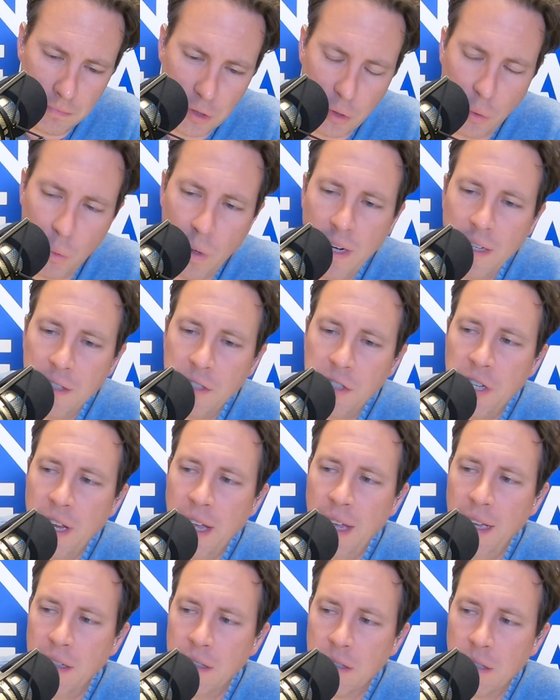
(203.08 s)
so what has
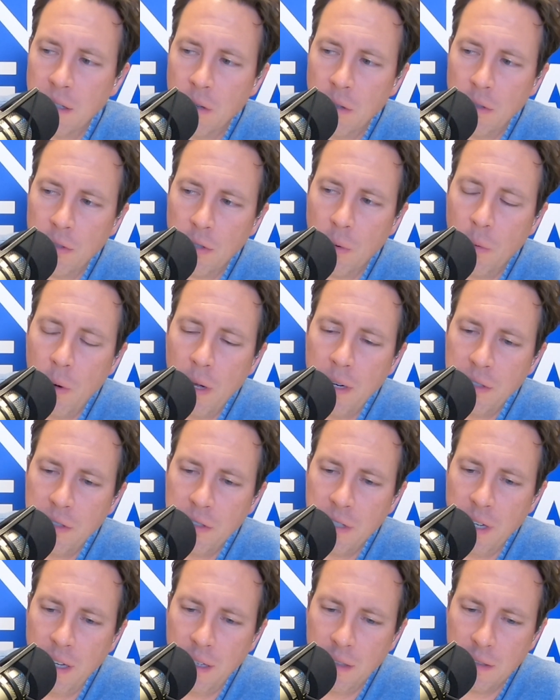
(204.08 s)
changed? So what has
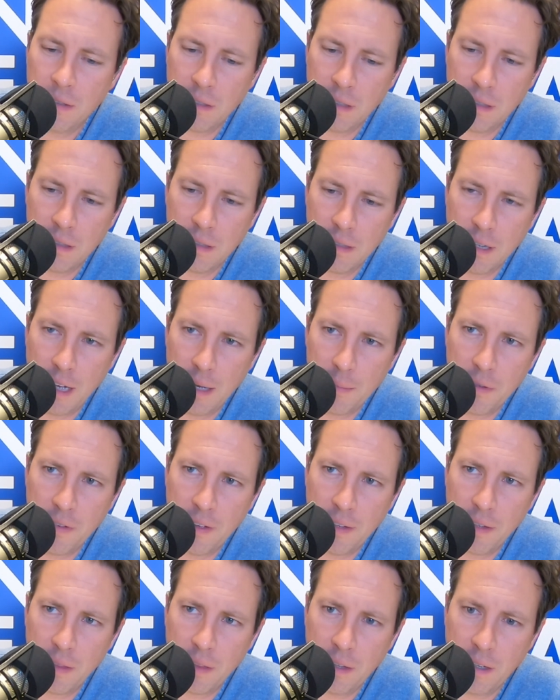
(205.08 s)
changed in the time
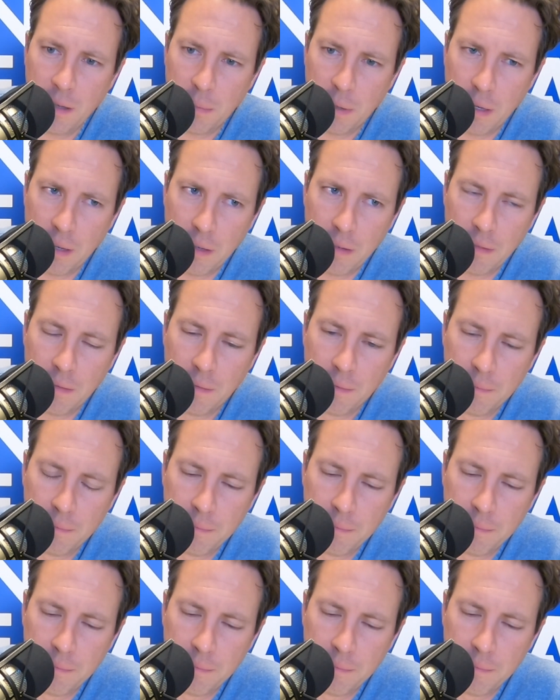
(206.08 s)
you had to think about it?